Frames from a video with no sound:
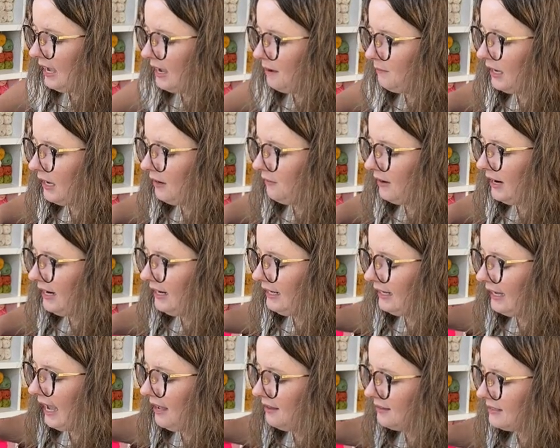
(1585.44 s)
I'm getting ready to
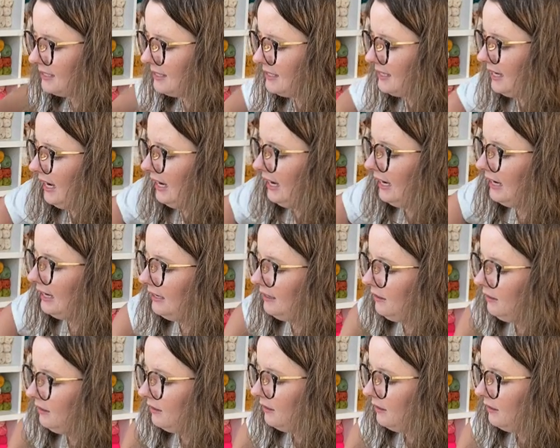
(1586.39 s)
count to ten.